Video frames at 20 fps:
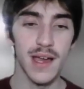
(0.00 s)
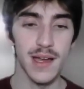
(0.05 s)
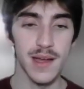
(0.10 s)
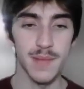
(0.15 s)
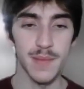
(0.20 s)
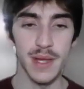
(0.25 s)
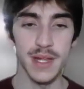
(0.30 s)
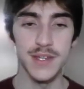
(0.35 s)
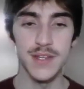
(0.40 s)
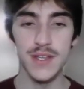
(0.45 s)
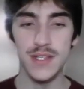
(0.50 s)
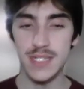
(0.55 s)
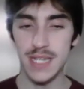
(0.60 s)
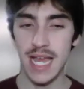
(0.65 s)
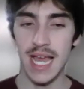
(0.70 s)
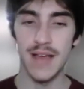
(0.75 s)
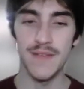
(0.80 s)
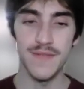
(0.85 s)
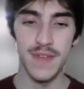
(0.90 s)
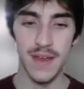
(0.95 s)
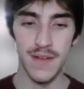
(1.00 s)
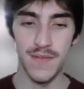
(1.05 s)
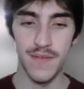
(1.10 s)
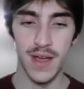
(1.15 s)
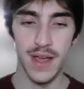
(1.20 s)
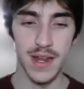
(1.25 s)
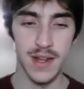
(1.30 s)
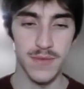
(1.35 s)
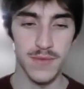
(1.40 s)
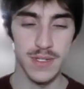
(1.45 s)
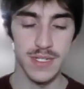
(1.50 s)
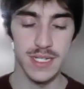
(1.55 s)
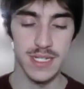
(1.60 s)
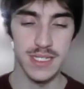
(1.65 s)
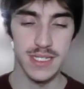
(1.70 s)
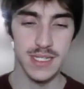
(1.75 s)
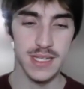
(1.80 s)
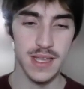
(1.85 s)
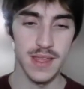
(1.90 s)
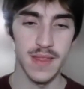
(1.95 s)
It doesn't have that fighting
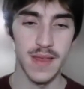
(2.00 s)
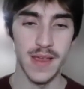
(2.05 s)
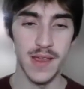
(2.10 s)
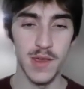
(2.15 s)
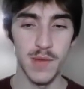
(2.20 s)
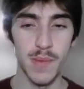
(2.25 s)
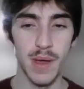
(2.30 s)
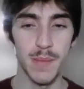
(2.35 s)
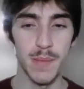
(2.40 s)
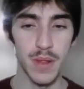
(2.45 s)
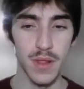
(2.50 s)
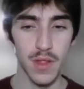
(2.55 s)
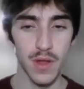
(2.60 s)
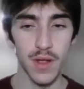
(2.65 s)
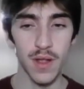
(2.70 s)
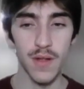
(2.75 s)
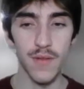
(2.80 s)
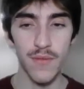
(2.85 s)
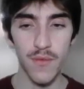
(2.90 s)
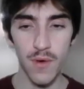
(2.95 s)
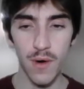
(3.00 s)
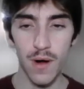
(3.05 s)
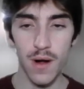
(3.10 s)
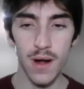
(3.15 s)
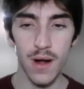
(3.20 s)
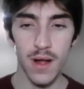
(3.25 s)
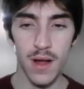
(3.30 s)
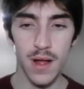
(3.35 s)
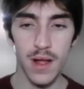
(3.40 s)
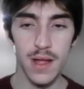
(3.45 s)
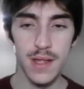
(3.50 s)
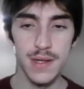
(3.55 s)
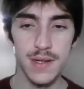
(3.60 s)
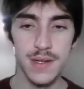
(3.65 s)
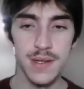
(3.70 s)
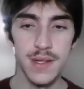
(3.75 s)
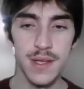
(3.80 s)
resist that you might be looking for on